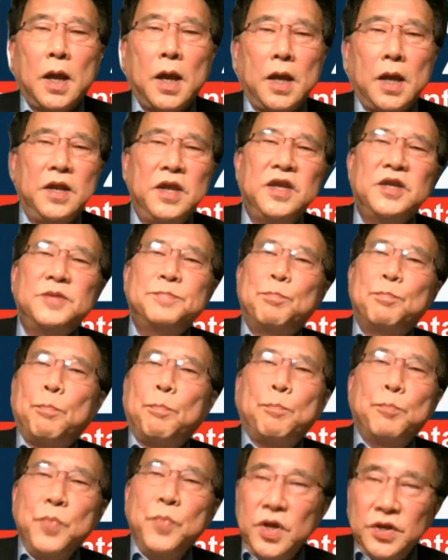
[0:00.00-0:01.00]
And this
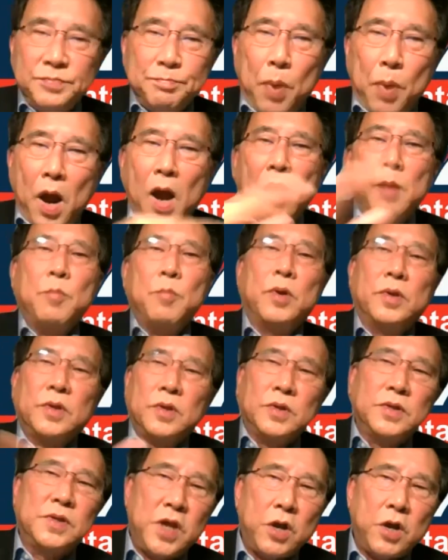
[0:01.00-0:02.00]
this part I'm going
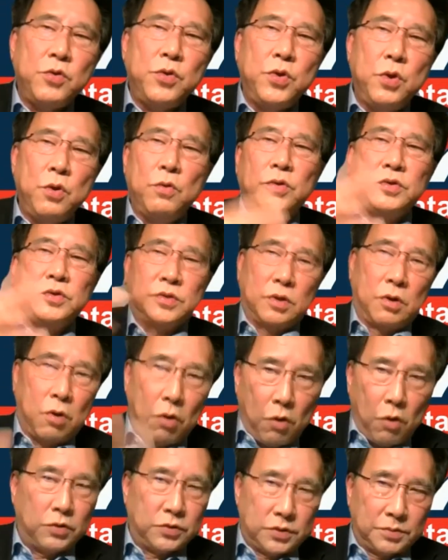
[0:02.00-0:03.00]
to tell you is
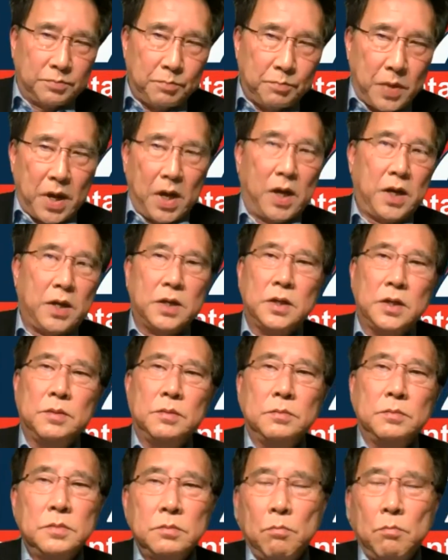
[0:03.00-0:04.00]
gross, but
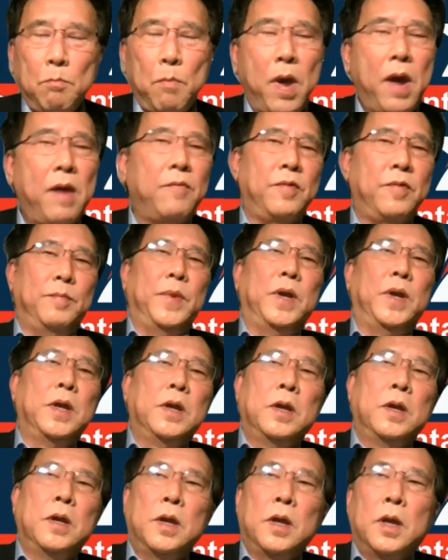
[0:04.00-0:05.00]
bear with me.
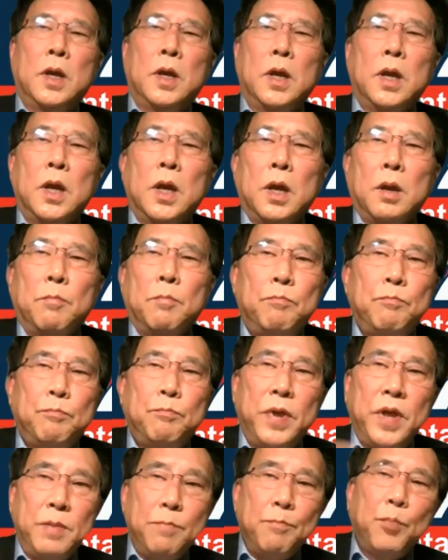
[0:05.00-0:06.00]

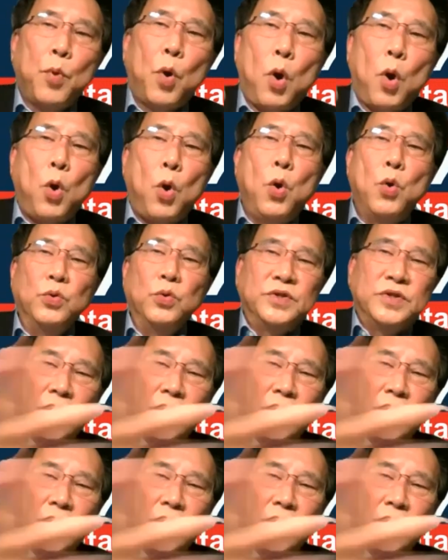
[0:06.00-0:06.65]
People who